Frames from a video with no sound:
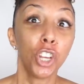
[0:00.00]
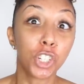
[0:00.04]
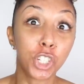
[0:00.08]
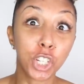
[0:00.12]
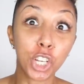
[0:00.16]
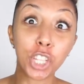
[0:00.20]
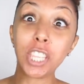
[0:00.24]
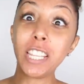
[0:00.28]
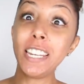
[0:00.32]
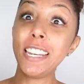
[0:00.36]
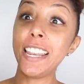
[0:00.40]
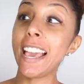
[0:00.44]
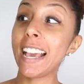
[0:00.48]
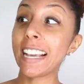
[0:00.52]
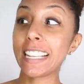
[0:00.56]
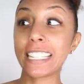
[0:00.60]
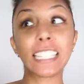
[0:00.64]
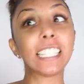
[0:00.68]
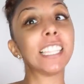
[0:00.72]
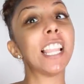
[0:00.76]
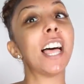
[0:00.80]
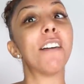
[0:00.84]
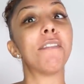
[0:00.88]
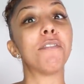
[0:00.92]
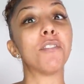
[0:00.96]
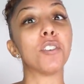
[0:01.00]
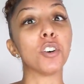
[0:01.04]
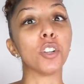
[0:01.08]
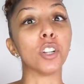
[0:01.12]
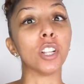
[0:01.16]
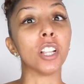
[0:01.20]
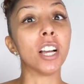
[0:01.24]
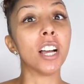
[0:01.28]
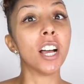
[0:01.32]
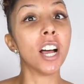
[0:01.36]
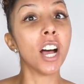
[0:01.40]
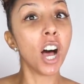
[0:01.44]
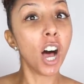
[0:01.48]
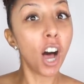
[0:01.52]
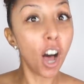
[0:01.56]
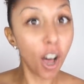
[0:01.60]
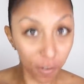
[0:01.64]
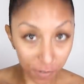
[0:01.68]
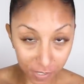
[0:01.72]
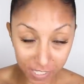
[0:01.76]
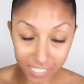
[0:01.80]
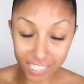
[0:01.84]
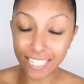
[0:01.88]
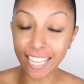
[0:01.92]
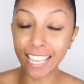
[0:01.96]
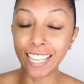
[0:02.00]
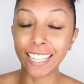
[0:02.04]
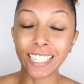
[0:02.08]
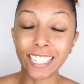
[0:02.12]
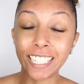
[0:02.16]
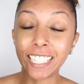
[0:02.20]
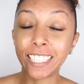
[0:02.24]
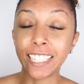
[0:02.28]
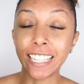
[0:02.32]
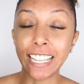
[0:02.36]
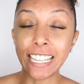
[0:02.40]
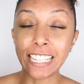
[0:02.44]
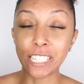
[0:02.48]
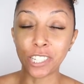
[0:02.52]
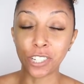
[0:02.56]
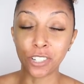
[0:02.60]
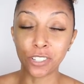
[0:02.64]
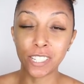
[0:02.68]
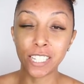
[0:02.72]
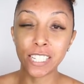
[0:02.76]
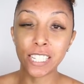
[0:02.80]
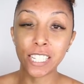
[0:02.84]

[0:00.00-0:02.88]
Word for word: to the next level of skin cleansers.